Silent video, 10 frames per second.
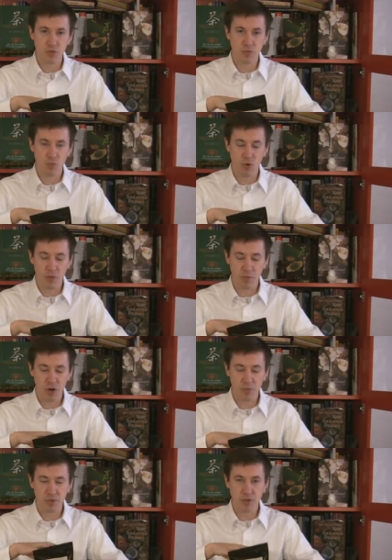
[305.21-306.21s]
one of the
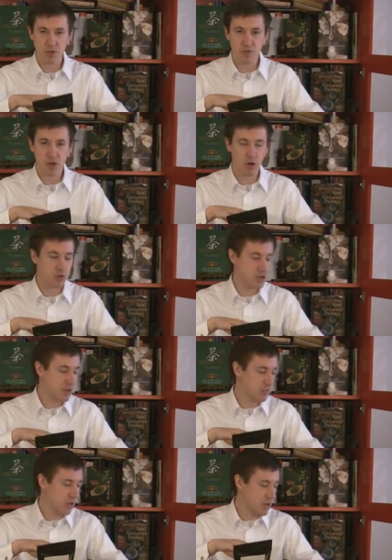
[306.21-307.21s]
purposes of the
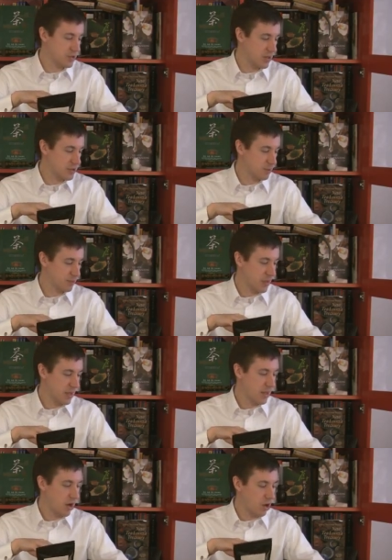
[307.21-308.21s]
HongQing process.
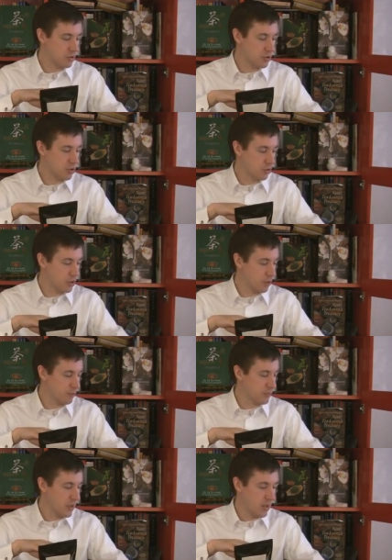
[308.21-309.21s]
Also, you'll
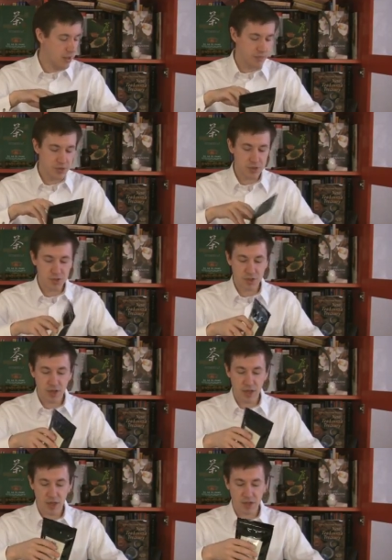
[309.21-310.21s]
note this is
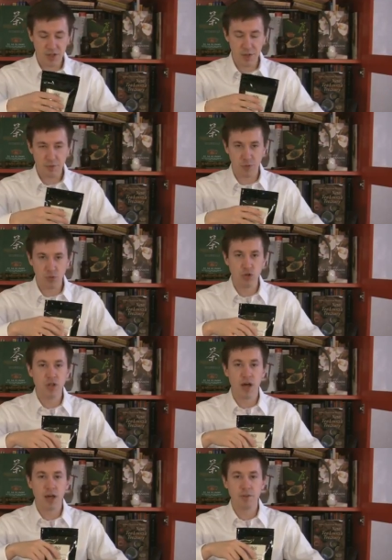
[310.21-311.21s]
a tea from
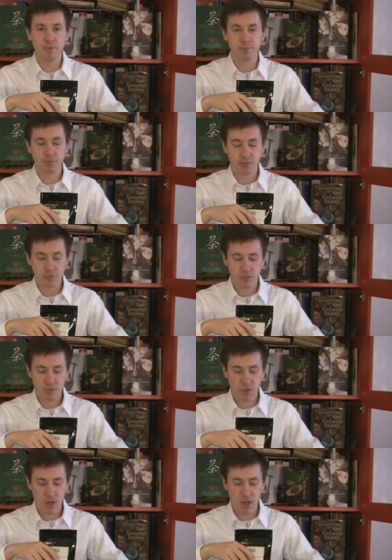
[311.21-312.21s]
Yunnan,
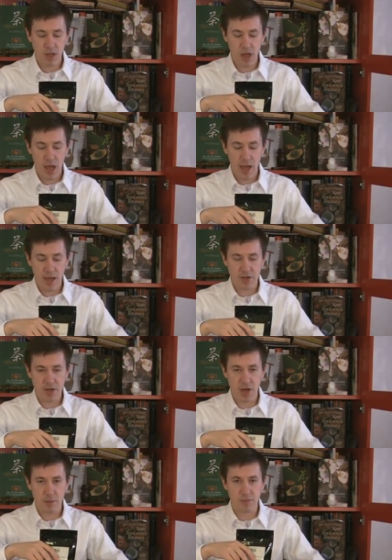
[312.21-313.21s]

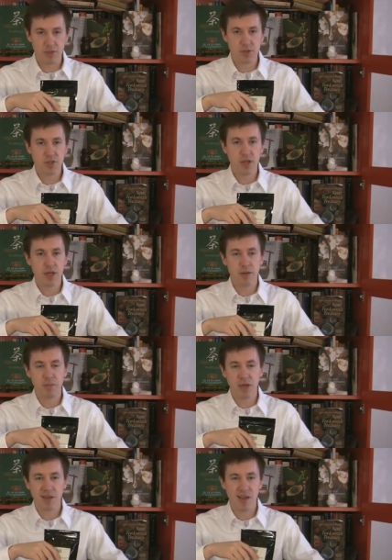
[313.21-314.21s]
and this tea
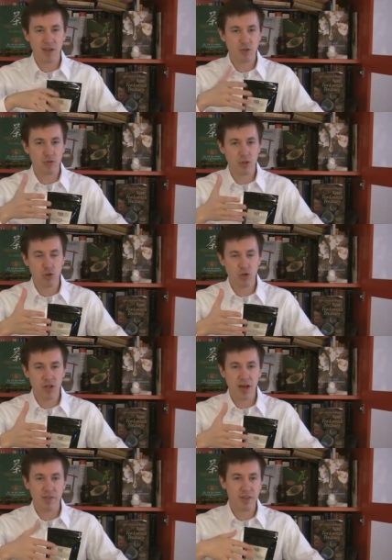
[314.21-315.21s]
and the
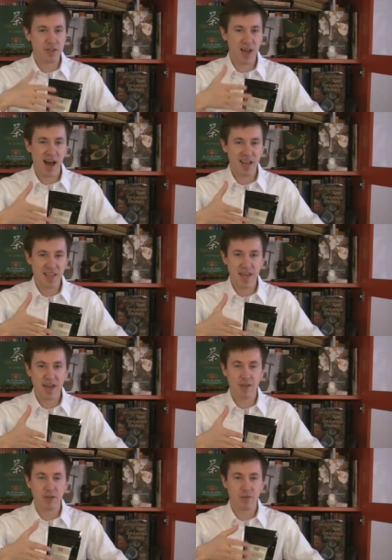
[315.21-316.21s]
Yunnan, the Dai
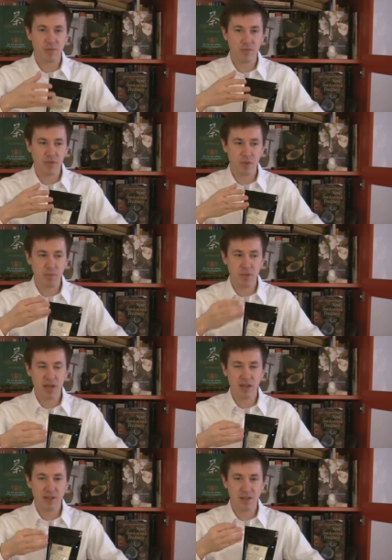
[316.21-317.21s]
Ye, the
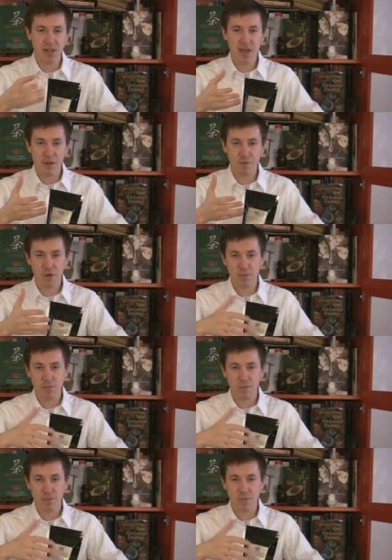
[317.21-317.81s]
big leaf